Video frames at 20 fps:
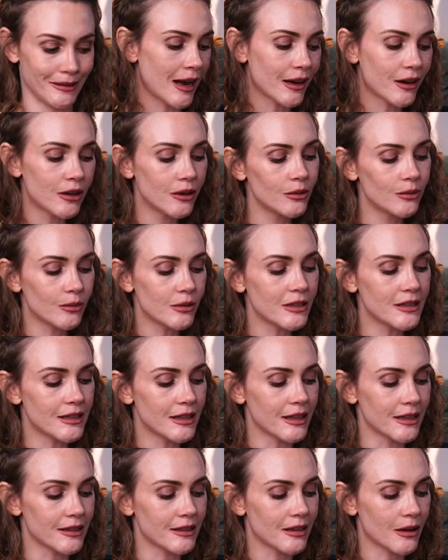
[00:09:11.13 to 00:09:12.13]
I couldn't
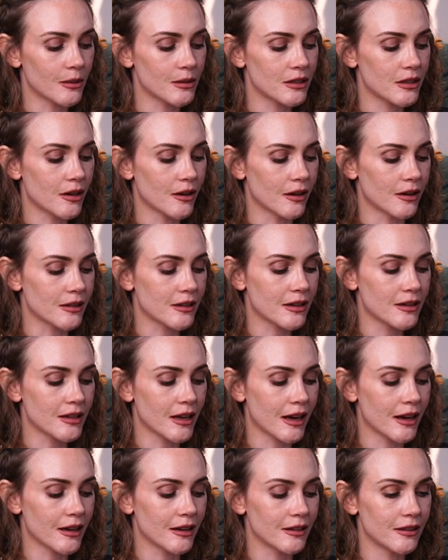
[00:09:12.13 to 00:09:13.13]
resist. I was curious because
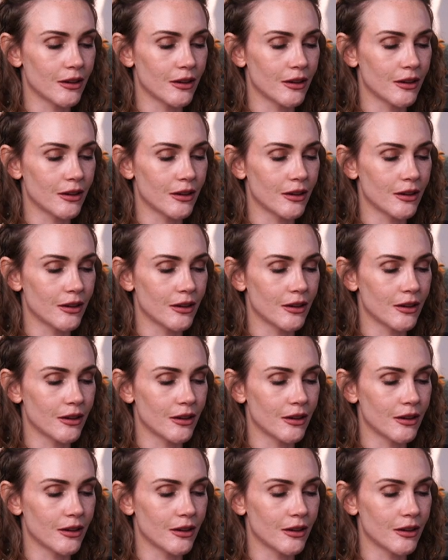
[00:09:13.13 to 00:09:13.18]
I,